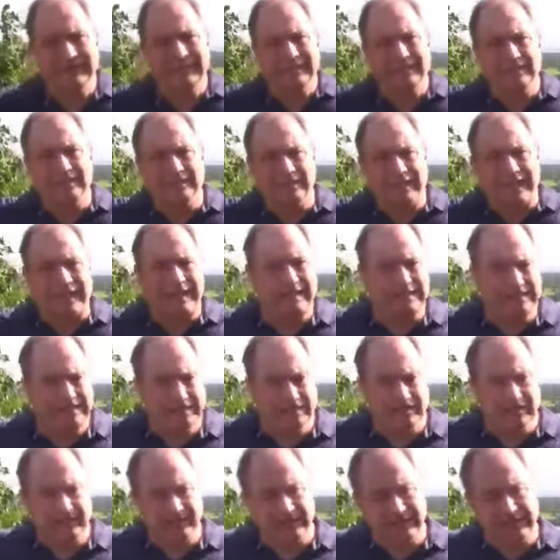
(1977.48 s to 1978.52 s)
The last
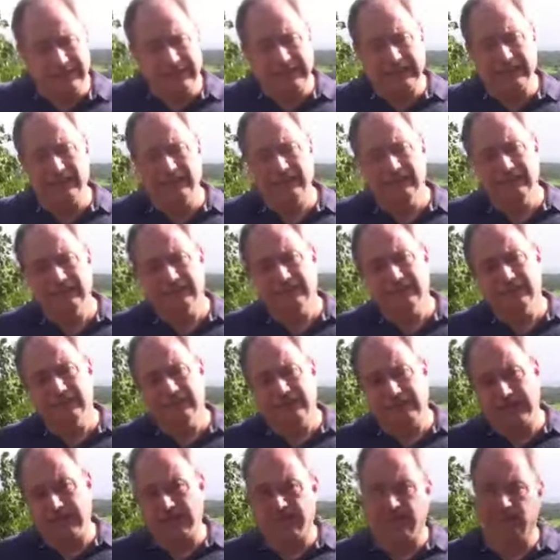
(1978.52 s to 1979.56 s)
of the
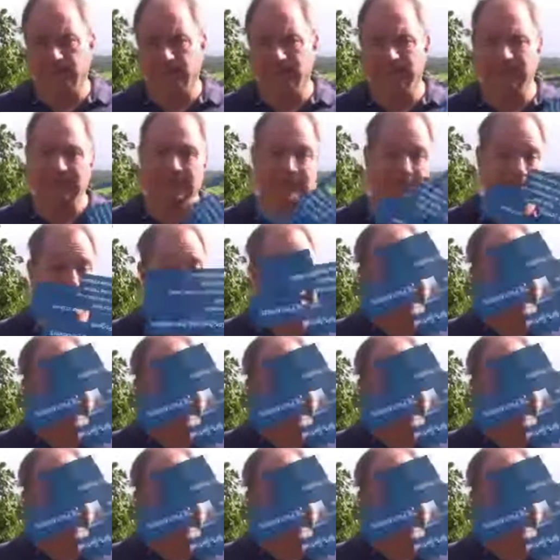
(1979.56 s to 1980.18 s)
temperaments is the